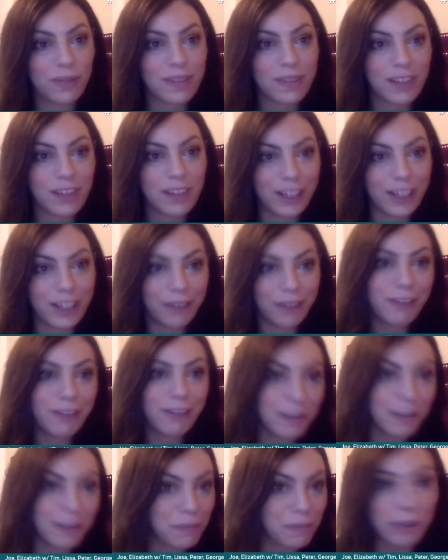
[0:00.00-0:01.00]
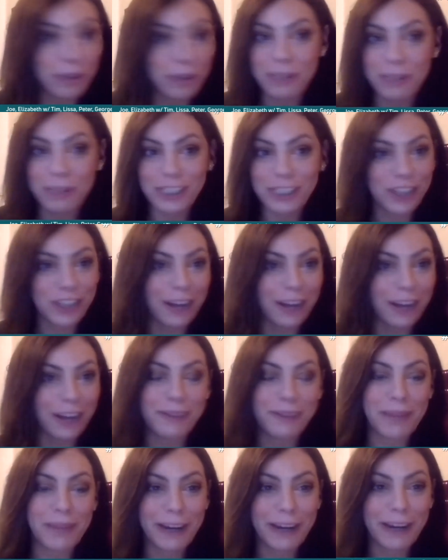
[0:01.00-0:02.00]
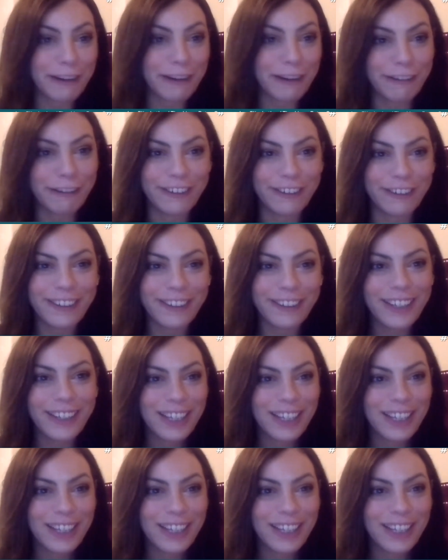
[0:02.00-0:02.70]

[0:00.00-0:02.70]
it's pretty much all in my article.